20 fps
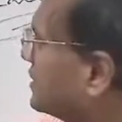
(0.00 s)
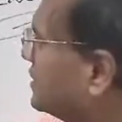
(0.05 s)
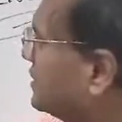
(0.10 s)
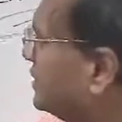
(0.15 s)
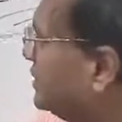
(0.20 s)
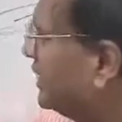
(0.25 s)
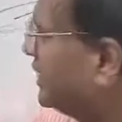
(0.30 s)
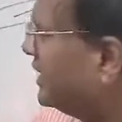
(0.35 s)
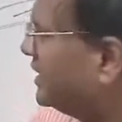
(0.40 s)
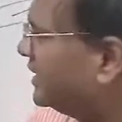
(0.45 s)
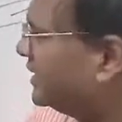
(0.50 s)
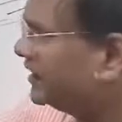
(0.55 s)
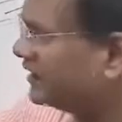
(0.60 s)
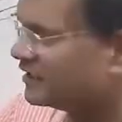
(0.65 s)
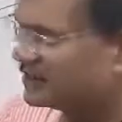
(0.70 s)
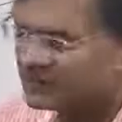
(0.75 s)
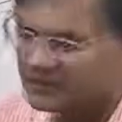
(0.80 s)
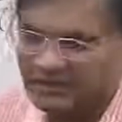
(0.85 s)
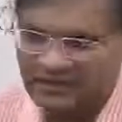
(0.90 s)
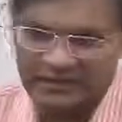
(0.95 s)
and
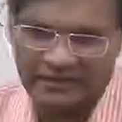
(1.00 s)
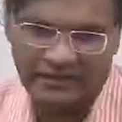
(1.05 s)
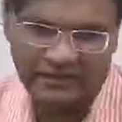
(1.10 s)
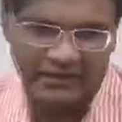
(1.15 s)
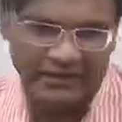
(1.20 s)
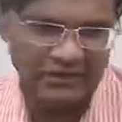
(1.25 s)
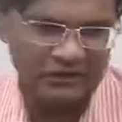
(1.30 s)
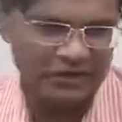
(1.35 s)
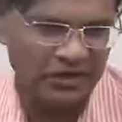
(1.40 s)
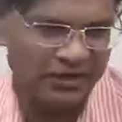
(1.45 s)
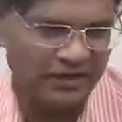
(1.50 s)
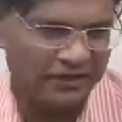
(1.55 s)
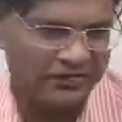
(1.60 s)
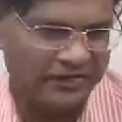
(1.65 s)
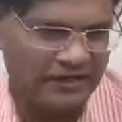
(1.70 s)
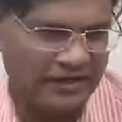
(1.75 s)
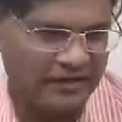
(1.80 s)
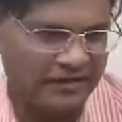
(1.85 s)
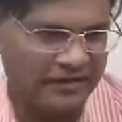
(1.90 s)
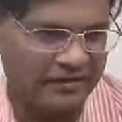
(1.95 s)
you want to
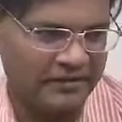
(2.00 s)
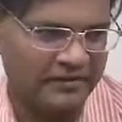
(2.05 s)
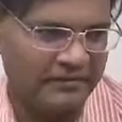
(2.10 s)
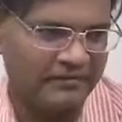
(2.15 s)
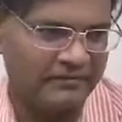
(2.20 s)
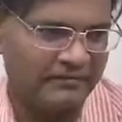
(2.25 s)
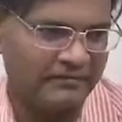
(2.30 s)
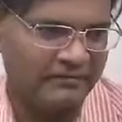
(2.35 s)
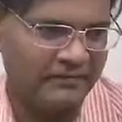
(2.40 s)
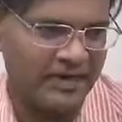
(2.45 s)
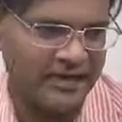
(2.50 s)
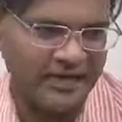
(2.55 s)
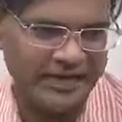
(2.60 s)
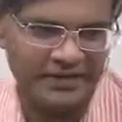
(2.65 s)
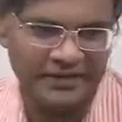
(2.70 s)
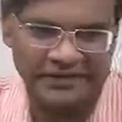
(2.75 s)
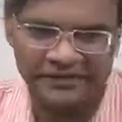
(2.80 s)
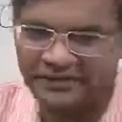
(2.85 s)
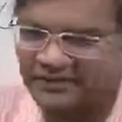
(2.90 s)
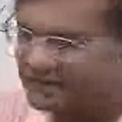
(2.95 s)
send money
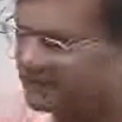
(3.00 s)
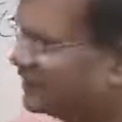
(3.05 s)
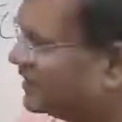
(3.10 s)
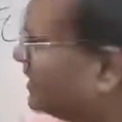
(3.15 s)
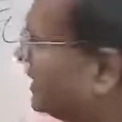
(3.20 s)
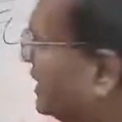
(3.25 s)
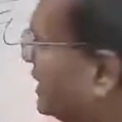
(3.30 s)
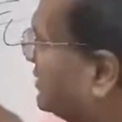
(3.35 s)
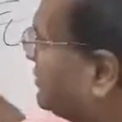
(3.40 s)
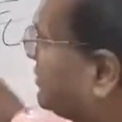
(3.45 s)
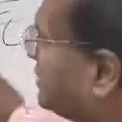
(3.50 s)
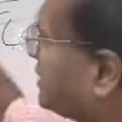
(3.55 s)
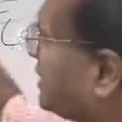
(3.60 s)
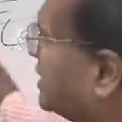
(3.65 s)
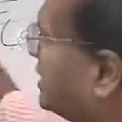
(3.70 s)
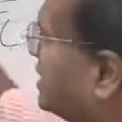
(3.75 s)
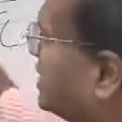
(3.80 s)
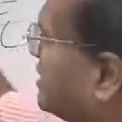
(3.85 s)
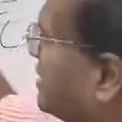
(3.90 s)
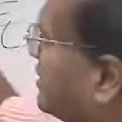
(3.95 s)
to someone else sitting
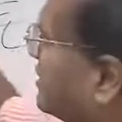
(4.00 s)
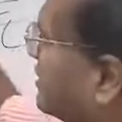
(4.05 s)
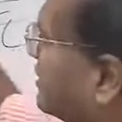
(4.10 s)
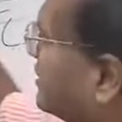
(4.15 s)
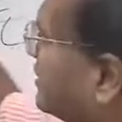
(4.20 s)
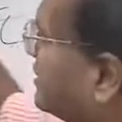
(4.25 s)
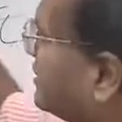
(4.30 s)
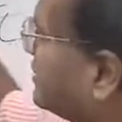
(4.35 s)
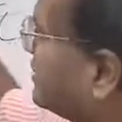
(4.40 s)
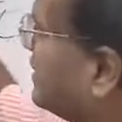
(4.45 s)
in, say,